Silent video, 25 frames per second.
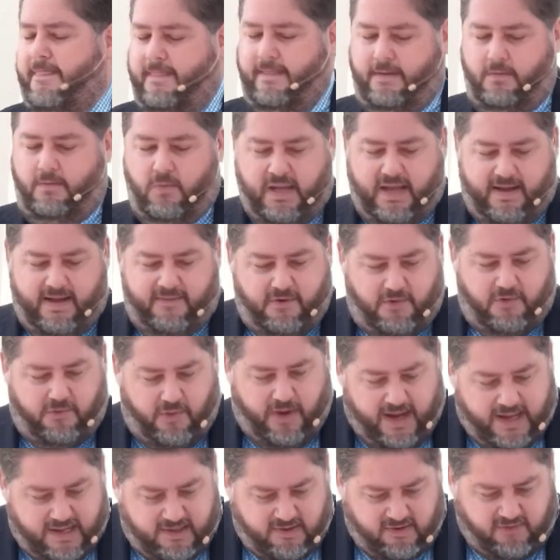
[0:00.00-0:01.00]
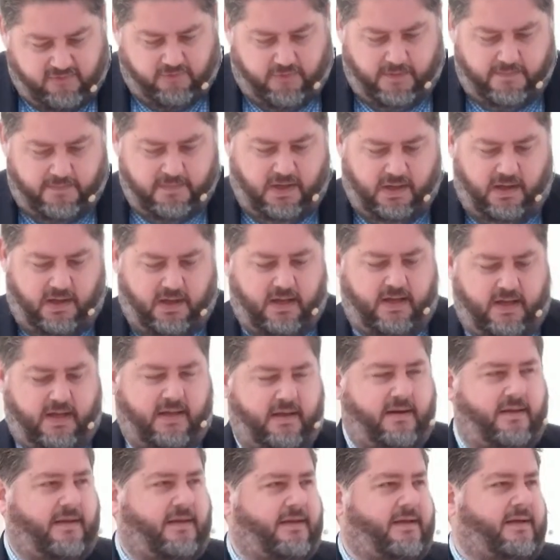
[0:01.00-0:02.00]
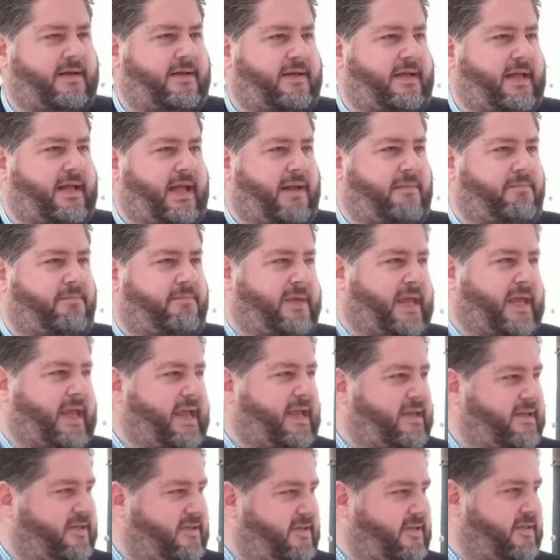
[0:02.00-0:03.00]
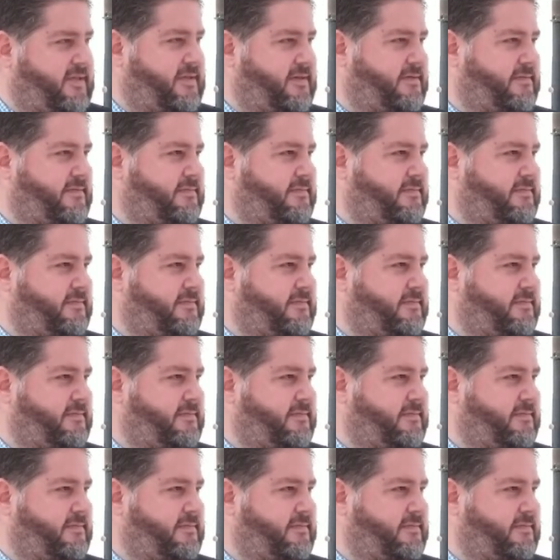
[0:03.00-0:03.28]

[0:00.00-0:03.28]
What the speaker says: We have grace from God and peace.